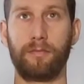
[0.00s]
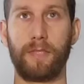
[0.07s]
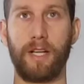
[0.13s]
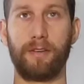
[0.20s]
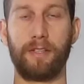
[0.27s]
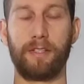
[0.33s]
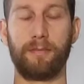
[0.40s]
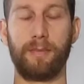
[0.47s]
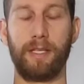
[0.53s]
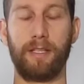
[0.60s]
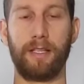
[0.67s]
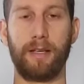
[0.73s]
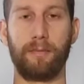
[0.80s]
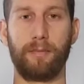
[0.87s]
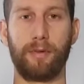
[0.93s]
Now, it doesn't mean
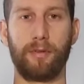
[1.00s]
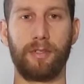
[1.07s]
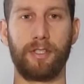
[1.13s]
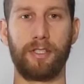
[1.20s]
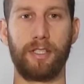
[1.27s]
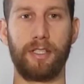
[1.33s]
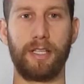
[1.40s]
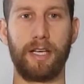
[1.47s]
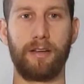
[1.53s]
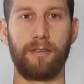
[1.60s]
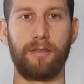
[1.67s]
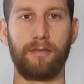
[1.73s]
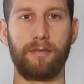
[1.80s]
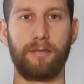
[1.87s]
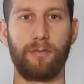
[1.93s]
that pulling chi
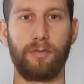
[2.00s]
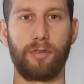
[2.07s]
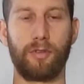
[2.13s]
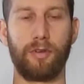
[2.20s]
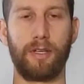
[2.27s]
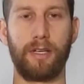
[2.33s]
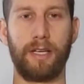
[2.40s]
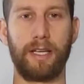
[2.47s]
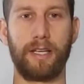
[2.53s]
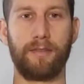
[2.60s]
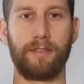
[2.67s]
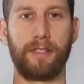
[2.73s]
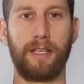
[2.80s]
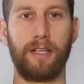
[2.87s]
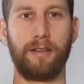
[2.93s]
down will create a negative
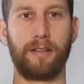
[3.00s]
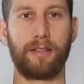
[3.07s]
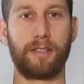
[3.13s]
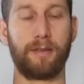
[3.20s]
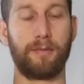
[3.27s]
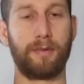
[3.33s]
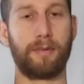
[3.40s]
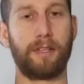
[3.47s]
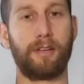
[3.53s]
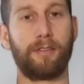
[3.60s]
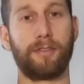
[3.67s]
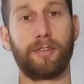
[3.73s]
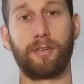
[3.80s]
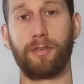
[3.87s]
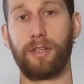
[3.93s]
state, because sometimes that
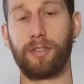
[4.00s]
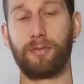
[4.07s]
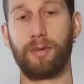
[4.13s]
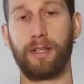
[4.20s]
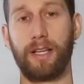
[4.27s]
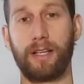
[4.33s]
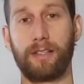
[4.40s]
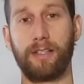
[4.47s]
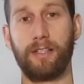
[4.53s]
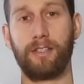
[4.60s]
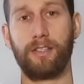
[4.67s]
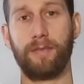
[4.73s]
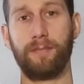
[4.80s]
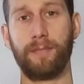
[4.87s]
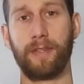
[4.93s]
also creates
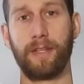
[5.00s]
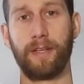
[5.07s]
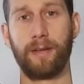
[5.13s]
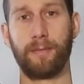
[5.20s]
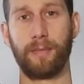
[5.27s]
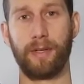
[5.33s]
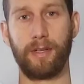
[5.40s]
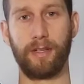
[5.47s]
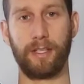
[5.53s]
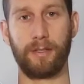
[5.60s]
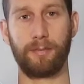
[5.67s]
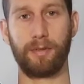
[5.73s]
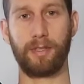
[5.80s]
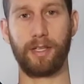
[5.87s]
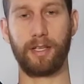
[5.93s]
relaxation. But in this
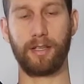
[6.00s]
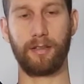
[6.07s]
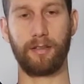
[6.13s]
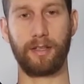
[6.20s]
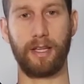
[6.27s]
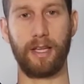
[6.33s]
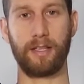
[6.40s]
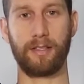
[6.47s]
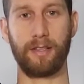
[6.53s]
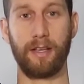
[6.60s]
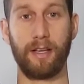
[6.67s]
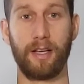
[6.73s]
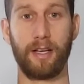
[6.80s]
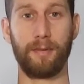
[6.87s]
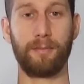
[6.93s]
particular case,
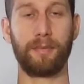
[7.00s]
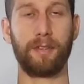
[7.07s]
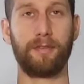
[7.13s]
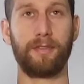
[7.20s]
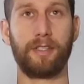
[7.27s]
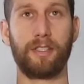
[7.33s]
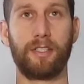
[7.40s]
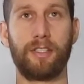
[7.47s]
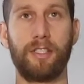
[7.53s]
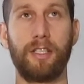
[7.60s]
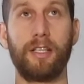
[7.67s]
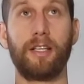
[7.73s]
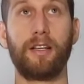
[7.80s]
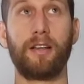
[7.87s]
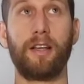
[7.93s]
uplifting
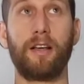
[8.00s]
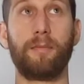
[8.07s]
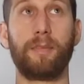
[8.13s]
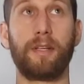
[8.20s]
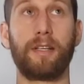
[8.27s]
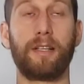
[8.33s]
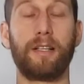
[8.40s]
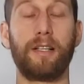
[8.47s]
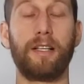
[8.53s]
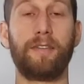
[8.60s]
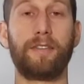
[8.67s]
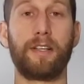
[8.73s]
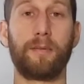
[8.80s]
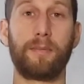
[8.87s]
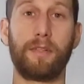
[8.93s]
chi and helping to lift
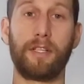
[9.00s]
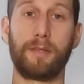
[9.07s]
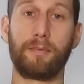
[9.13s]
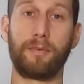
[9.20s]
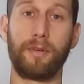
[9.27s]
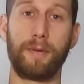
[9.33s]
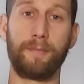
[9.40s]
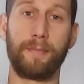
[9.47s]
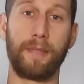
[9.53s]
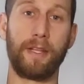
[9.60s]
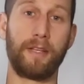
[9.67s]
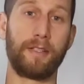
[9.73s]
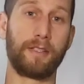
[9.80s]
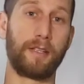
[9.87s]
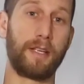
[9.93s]
up to this point
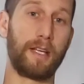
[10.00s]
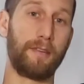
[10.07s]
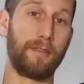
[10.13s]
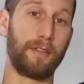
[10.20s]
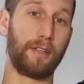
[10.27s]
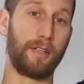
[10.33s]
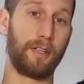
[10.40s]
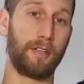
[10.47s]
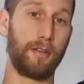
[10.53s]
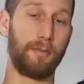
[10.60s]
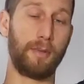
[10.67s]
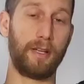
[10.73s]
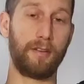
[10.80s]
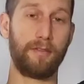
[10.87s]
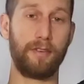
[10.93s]
is going to have a lot of good
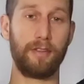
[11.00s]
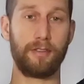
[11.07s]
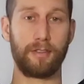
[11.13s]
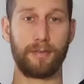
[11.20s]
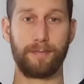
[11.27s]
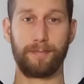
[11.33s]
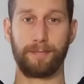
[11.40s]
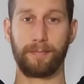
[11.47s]
benefits.